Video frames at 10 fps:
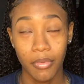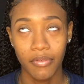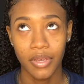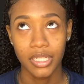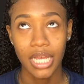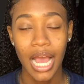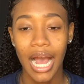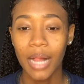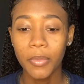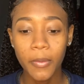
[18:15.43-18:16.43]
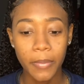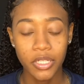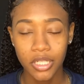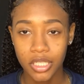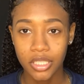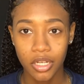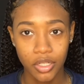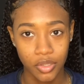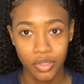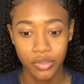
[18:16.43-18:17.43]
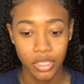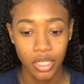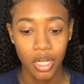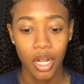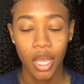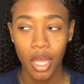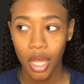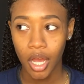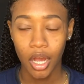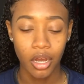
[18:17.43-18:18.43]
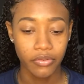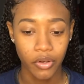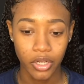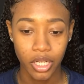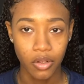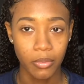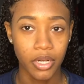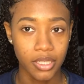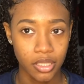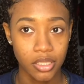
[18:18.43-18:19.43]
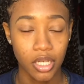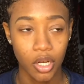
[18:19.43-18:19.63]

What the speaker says: of it. I'll put pictures on the screen of how they look, but there's also a